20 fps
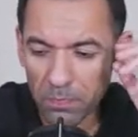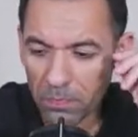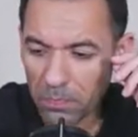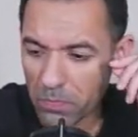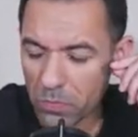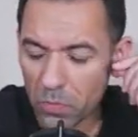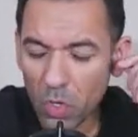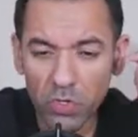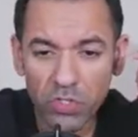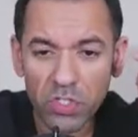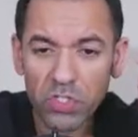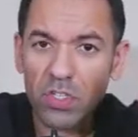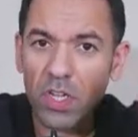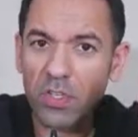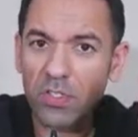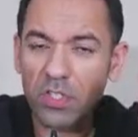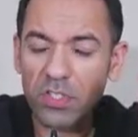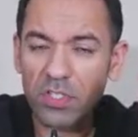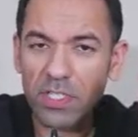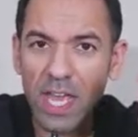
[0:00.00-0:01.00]
not just
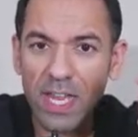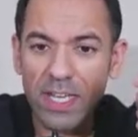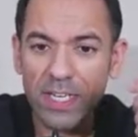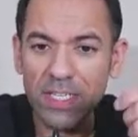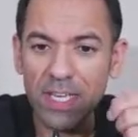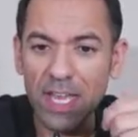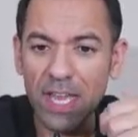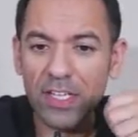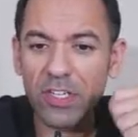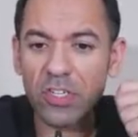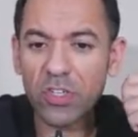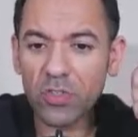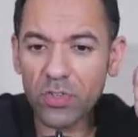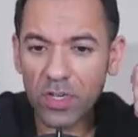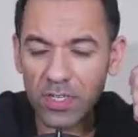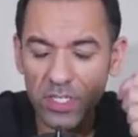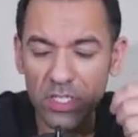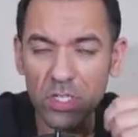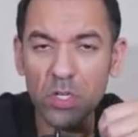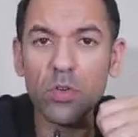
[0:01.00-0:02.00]
understanding, a
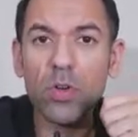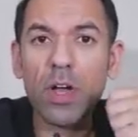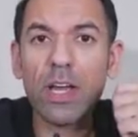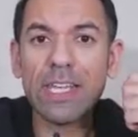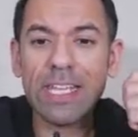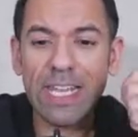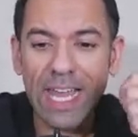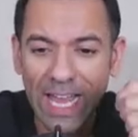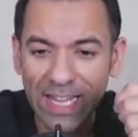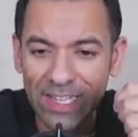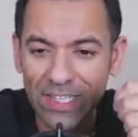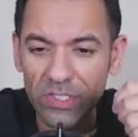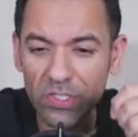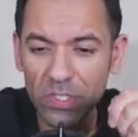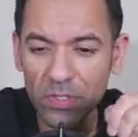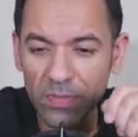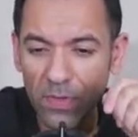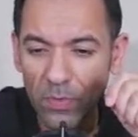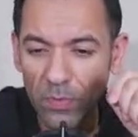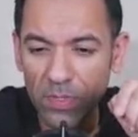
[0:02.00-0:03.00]
critical
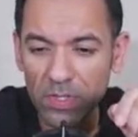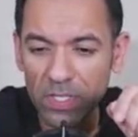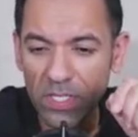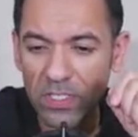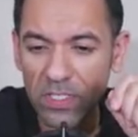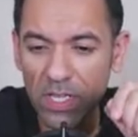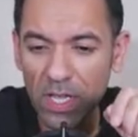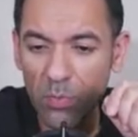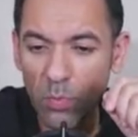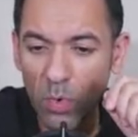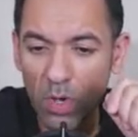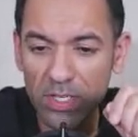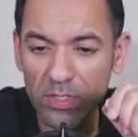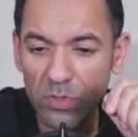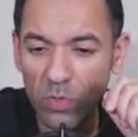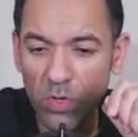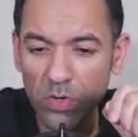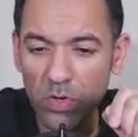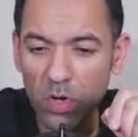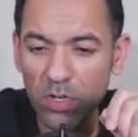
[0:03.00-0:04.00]
analysis of what is
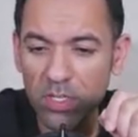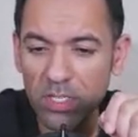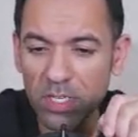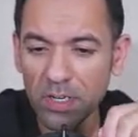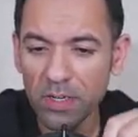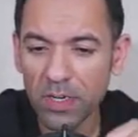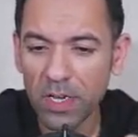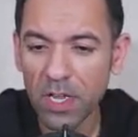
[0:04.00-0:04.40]
going on here.